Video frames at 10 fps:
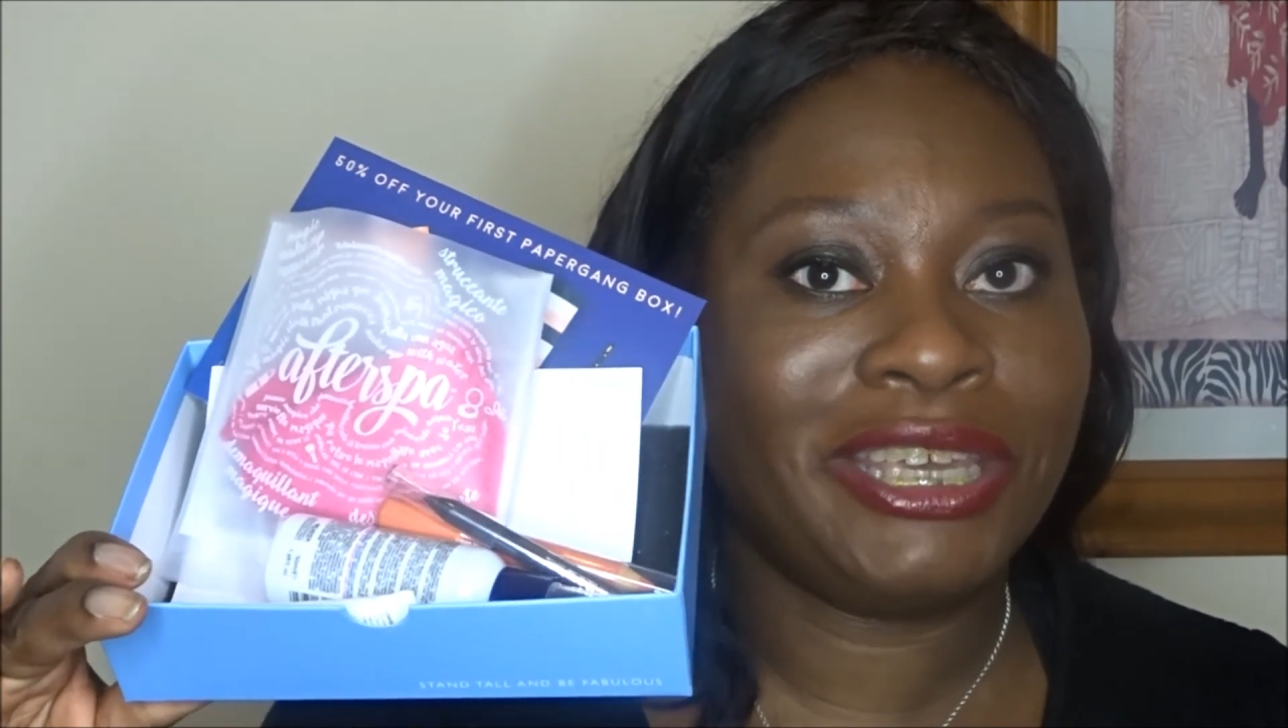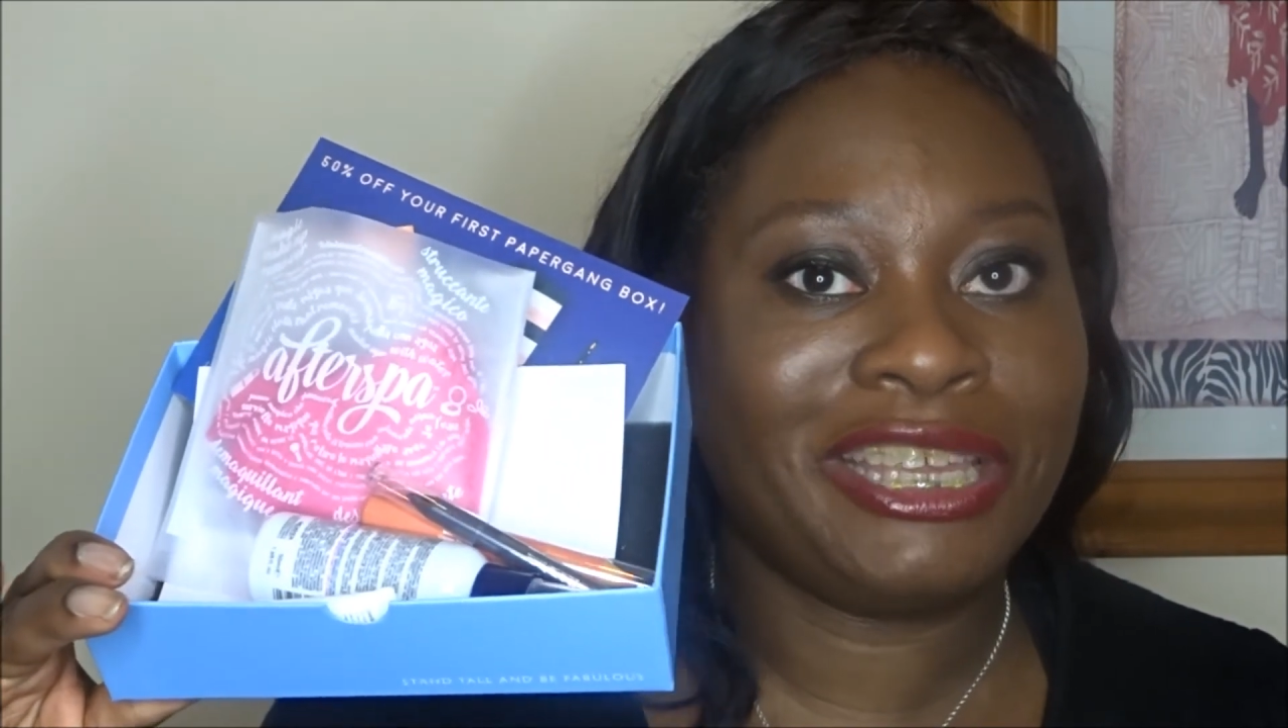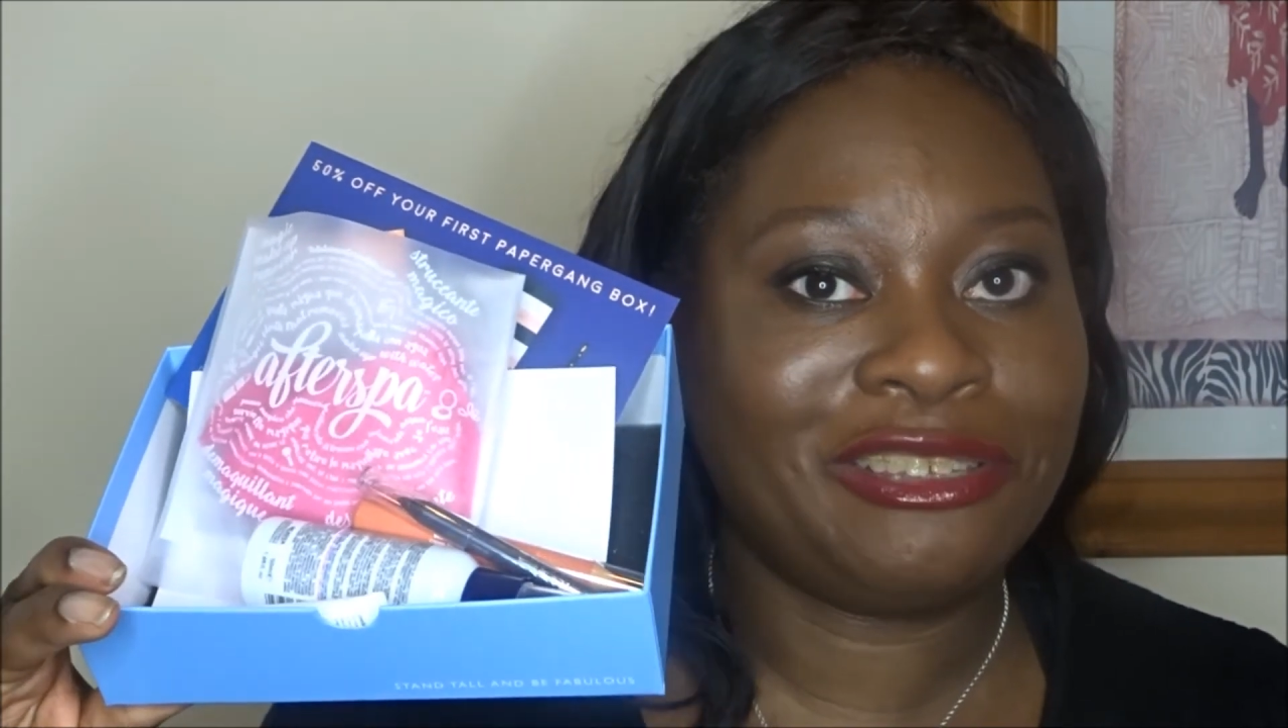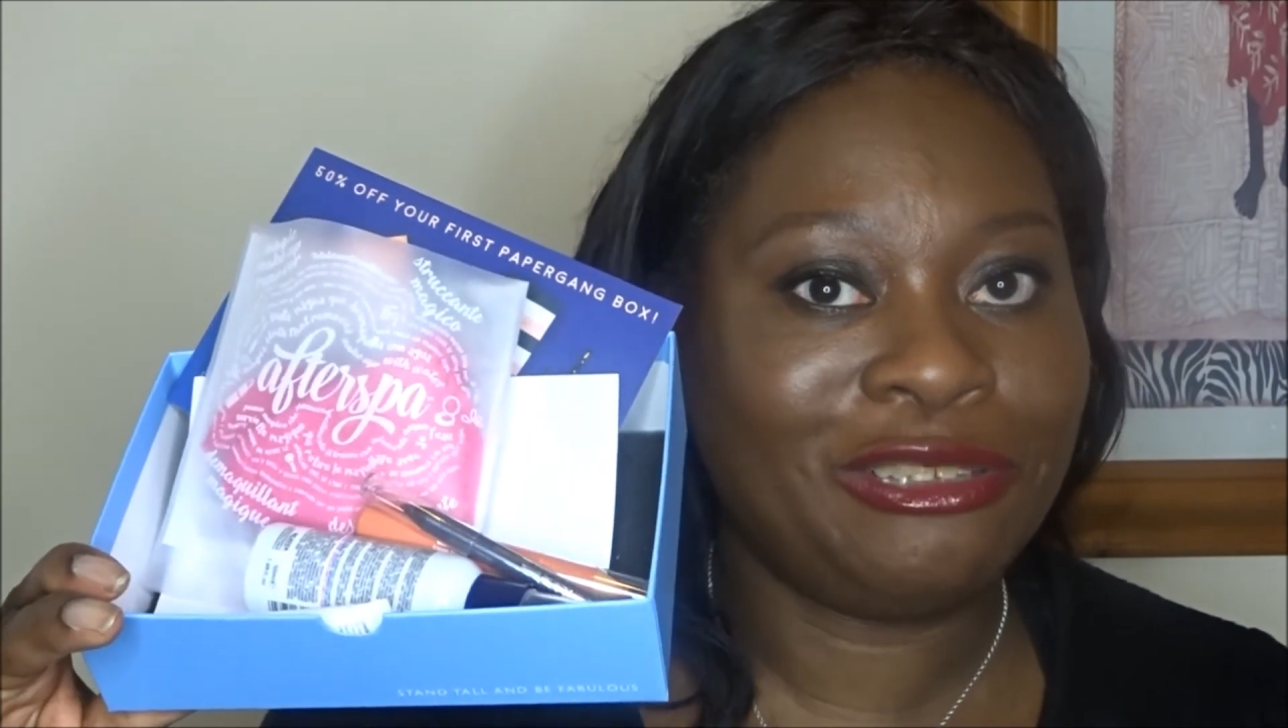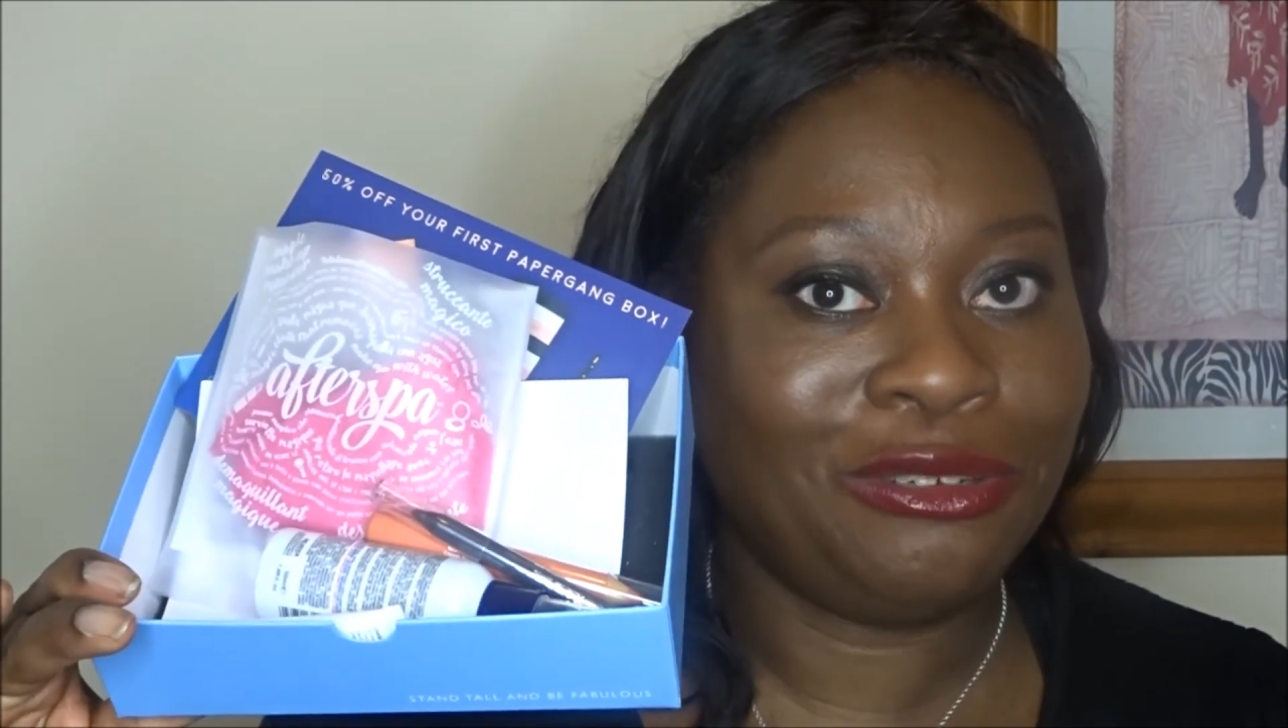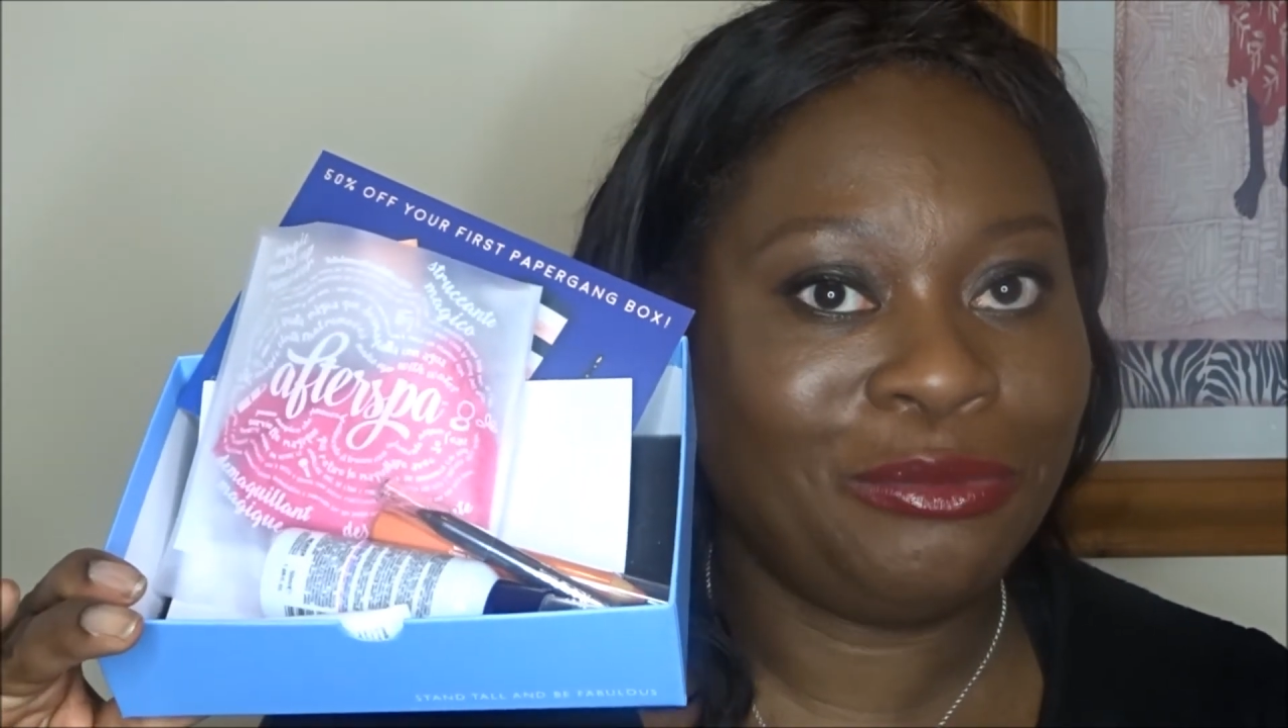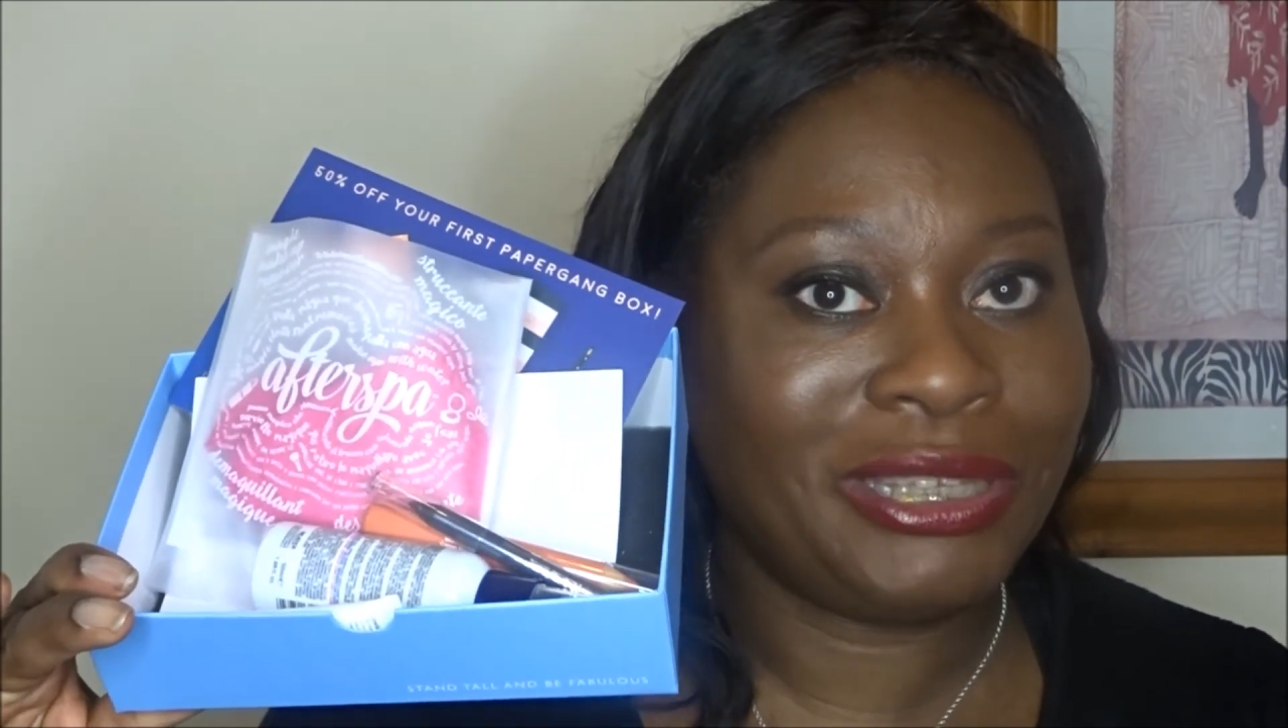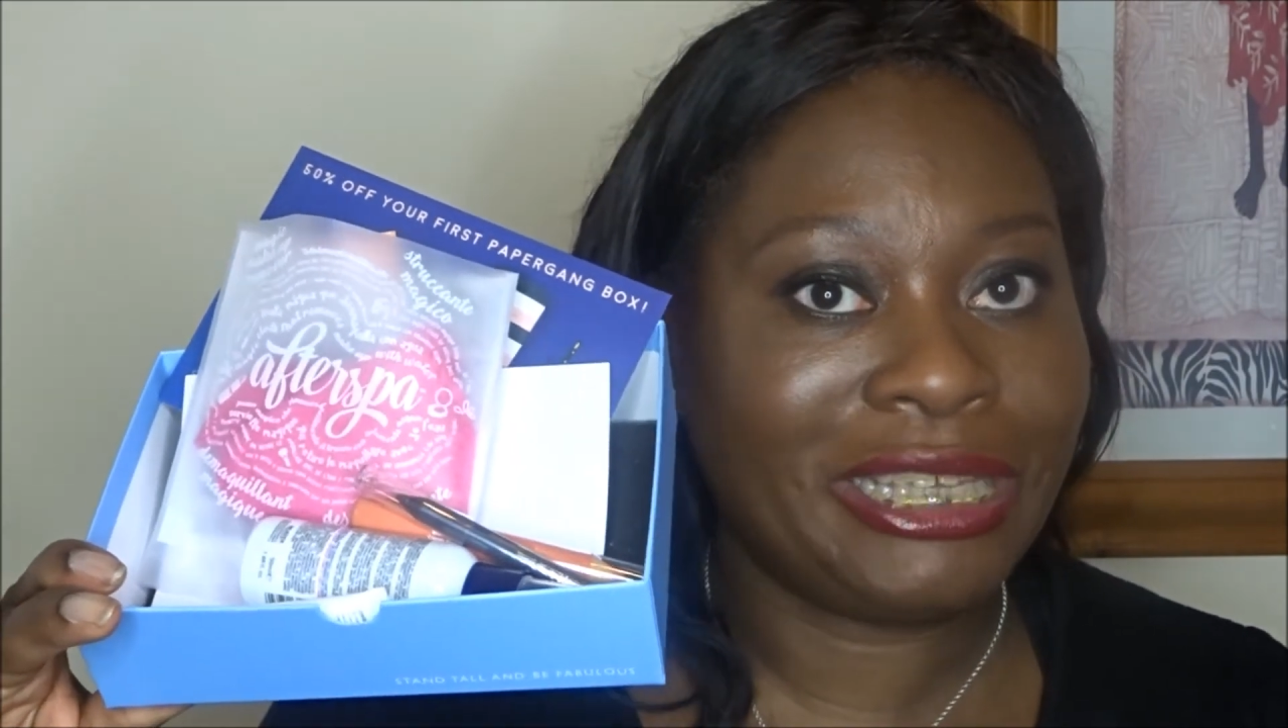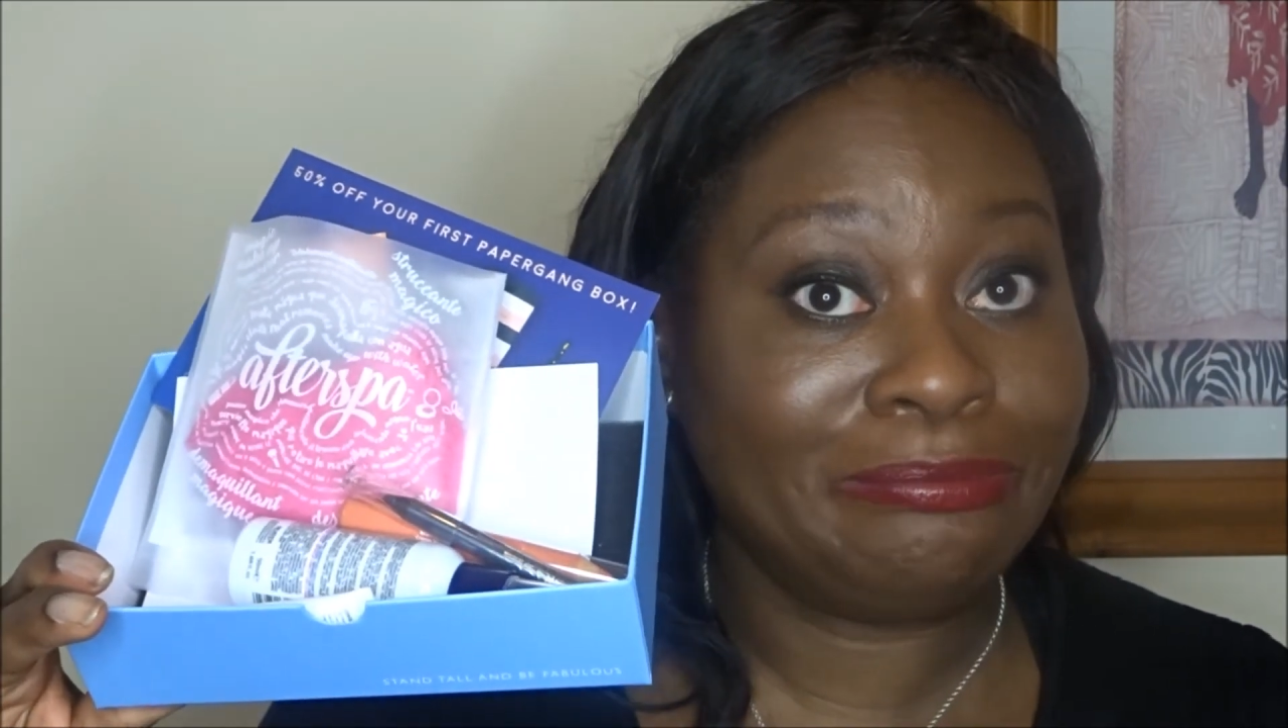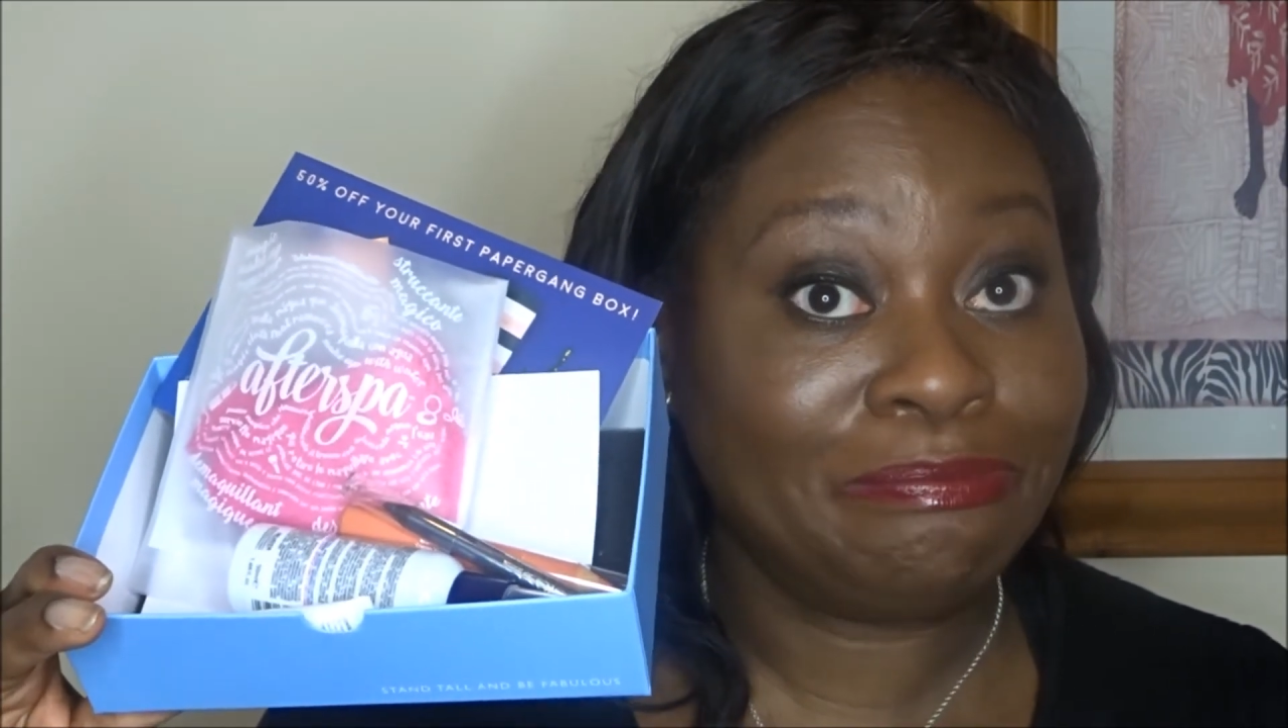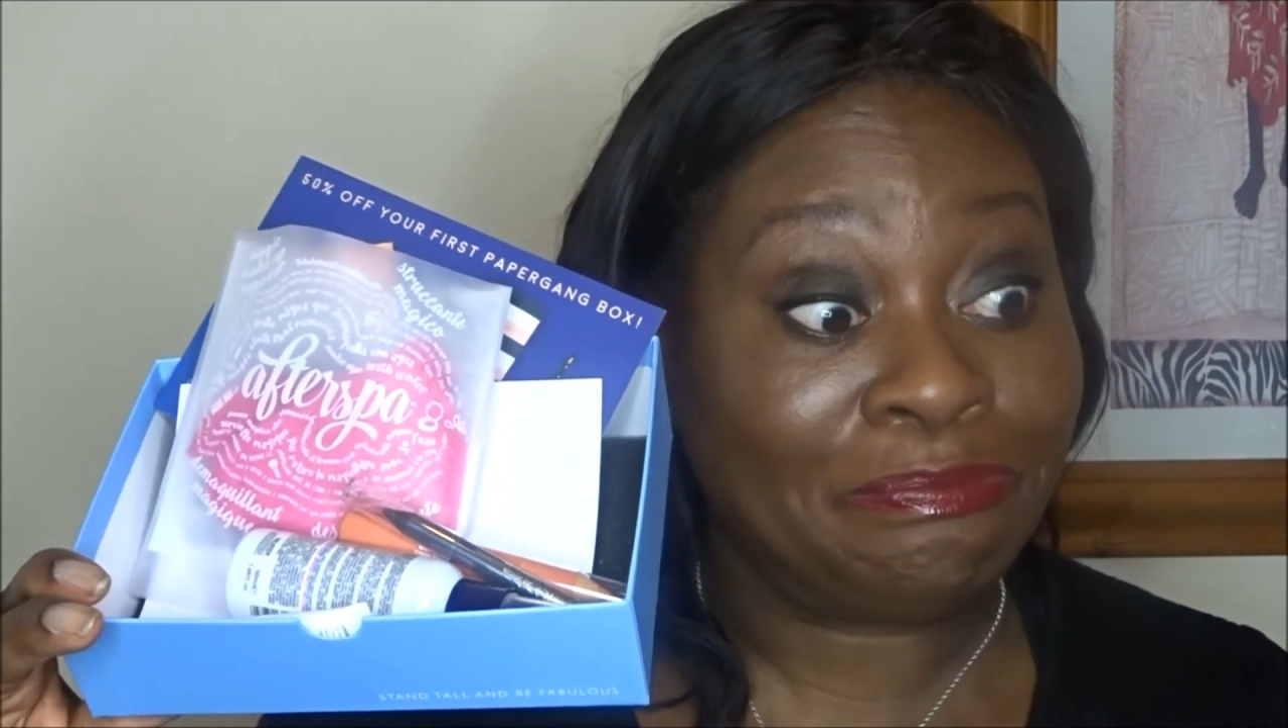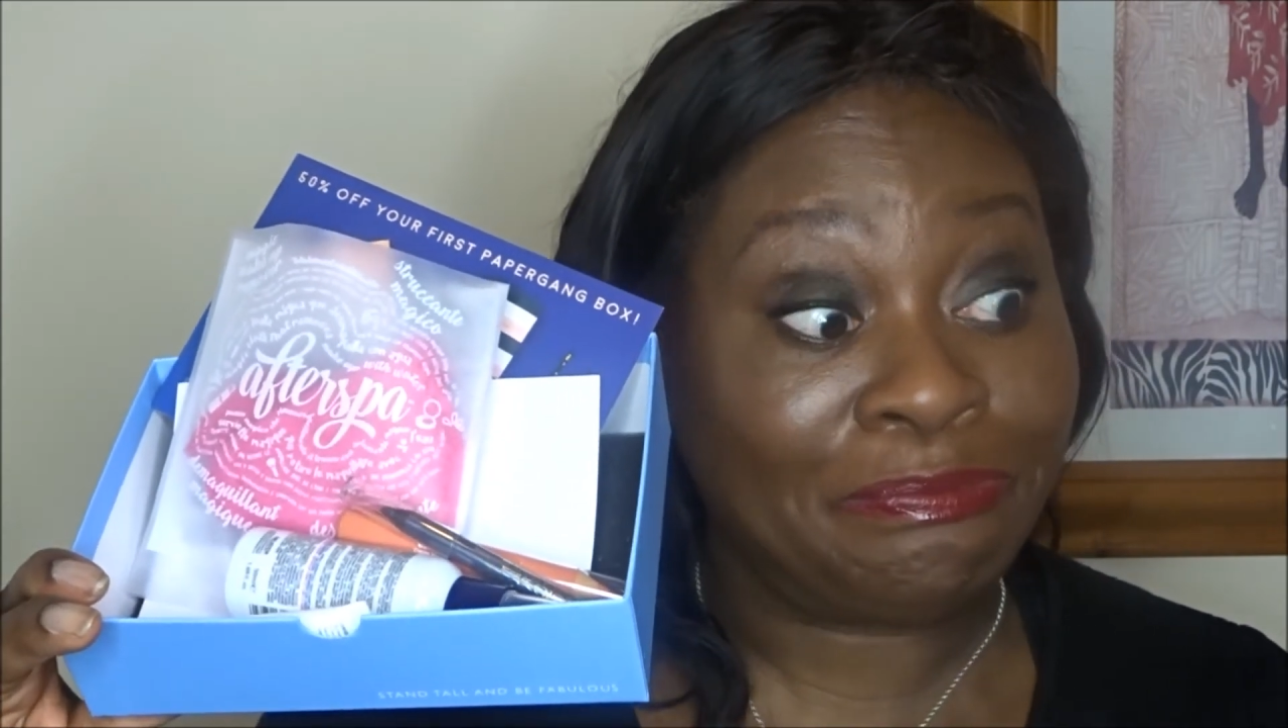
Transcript: get along with it